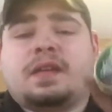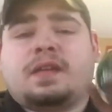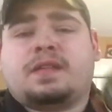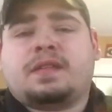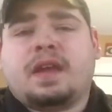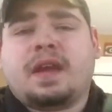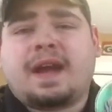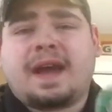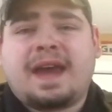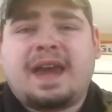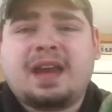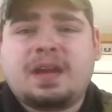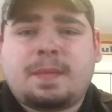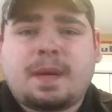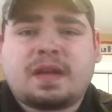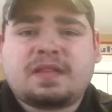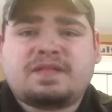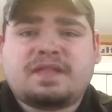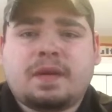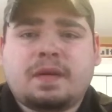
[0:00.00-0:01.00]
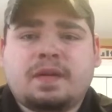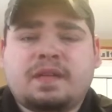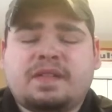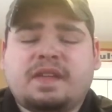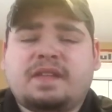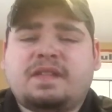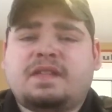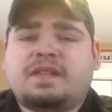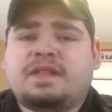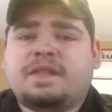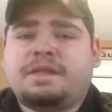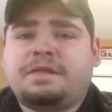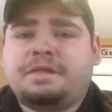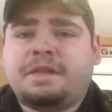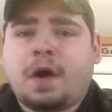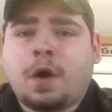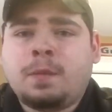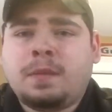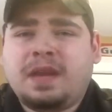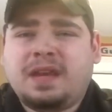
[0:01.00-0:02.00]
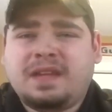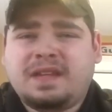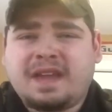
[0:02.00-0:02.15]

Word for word: the thing I hate about Stoker's, it's just a foamy,